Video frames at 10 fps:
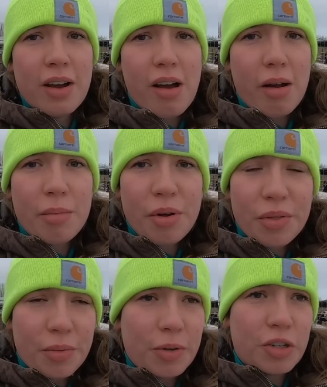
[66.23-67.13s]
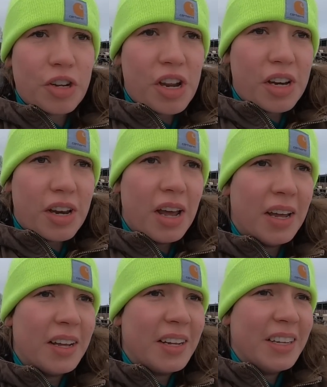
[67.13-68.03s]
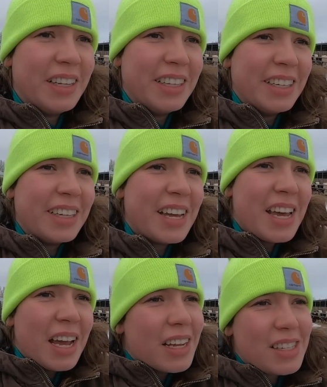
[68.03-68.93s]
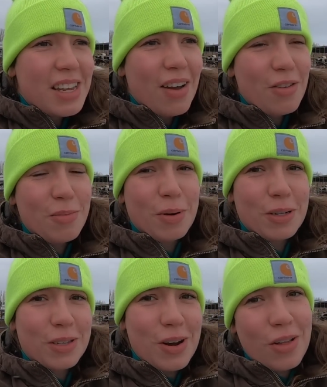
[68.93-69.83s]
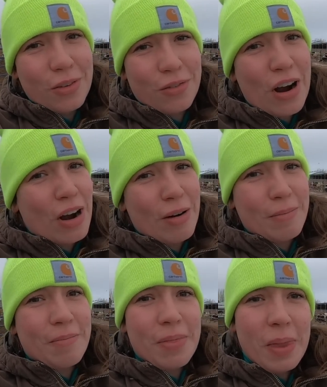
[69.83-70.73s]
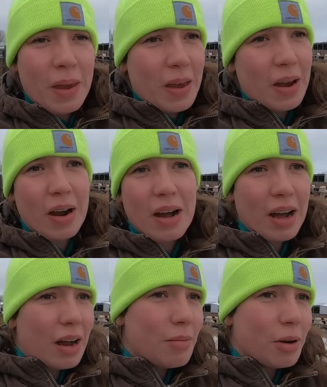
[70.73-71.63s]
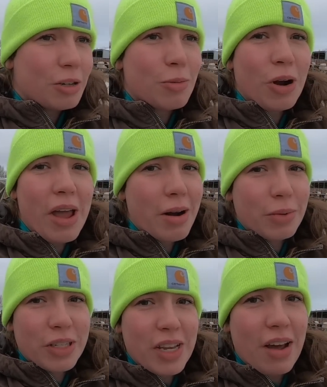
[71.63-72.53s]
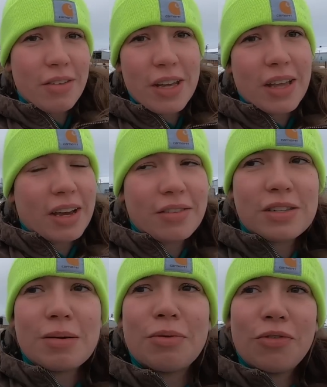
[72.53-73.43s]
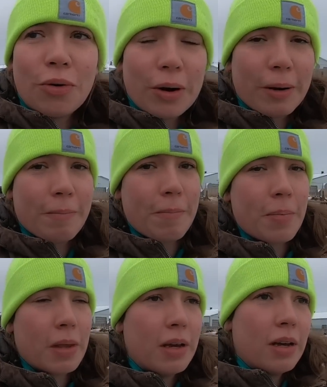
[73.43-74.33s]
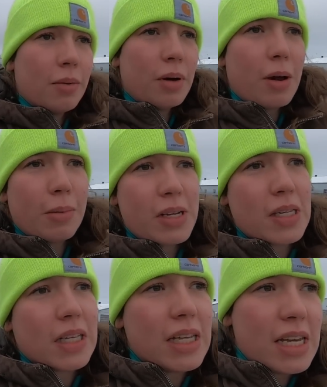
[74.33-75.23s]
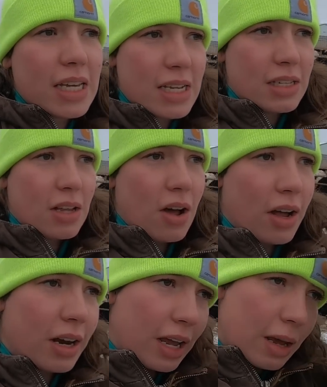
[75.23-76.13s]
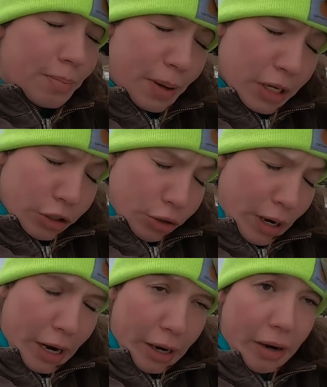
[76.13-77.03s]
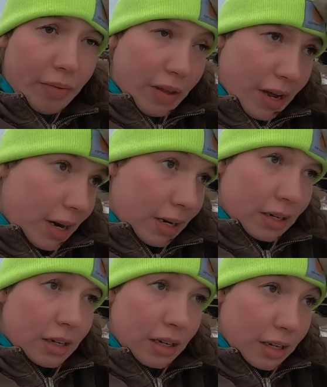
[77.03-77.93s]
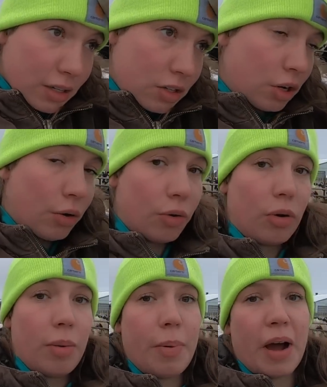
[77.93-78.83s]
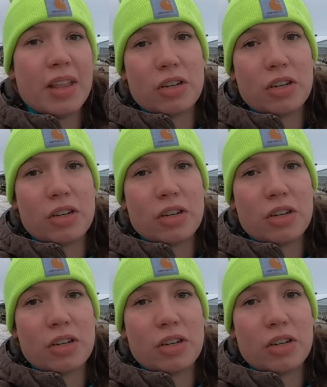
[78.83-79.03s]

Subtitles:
I'm not the machine savvy person on the farm. I'm much more animal savvy, like I've said before. But yeah, basically he's got a bale shredder that is towed by the